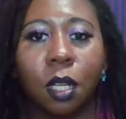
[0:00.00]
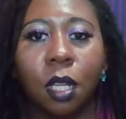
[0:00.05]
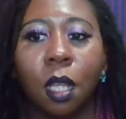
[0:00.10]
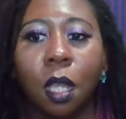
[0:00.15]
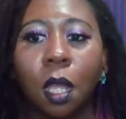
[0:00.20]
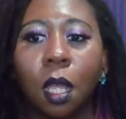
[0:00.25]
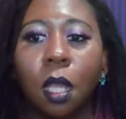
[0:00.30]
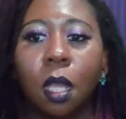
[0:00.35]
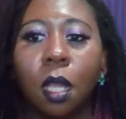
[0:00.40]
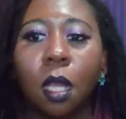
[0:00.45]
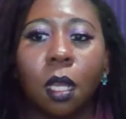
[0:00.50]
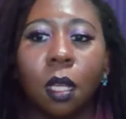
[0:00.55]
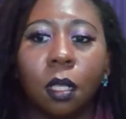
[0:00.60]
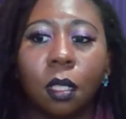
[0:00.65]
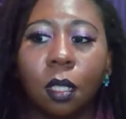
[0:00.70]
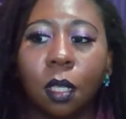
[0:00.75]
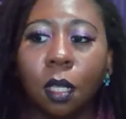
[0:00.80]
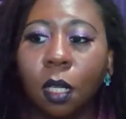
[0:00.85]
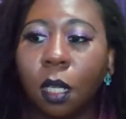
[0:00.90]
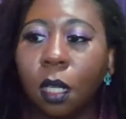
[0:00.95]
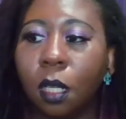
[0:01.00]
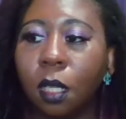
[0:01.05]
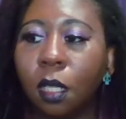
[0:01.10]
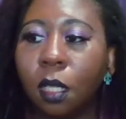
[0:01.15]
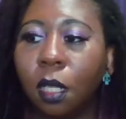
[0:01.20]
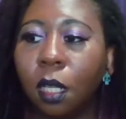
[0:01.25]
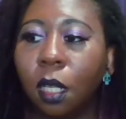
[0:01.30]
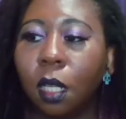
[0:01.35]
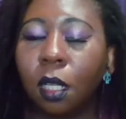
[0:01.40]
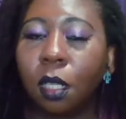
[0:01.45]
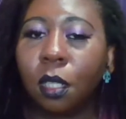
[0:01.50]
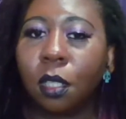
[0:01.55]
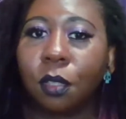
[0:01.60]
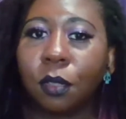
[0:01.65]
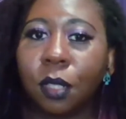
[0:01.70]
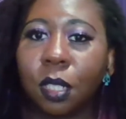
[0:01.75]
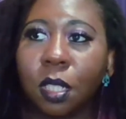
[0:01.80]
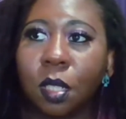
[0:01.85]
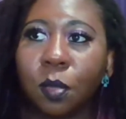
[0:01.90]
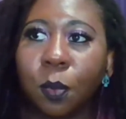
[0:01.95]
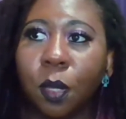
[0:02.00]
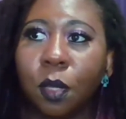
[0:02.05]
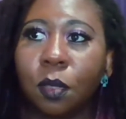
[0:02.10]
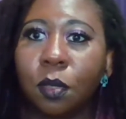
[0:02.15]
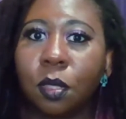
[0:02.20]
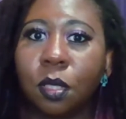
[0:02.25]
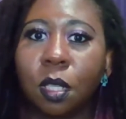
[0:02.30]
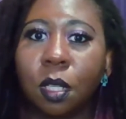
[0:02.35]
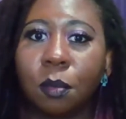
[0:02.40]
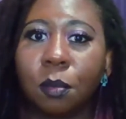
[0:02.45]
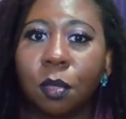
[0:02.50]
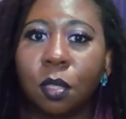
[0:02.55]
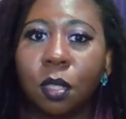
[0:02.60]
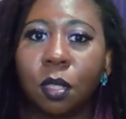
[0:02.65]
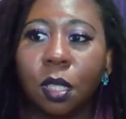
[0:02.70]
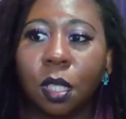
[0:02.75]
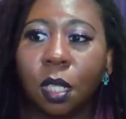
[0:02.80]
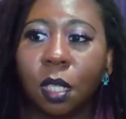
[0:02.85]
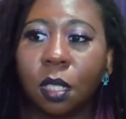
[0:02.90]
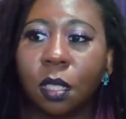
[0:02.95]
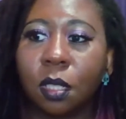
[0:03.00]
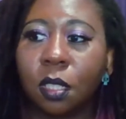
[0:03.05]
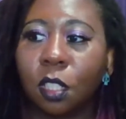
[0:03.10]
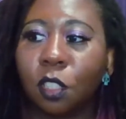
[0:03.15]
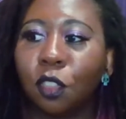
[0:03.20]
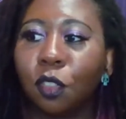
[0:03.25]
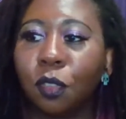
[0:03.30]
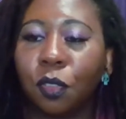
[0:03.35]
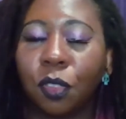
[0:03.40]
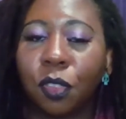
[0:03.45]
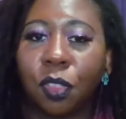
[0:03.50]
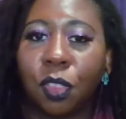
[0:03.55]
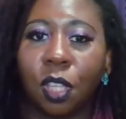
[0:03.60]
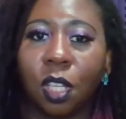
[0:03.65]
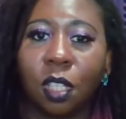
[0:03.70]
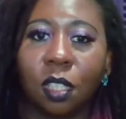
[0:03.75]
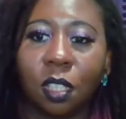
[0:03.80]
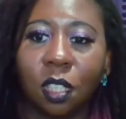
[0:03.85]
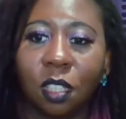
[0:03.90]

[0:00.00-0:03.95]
It, you expose them to things that you think that they're going to like,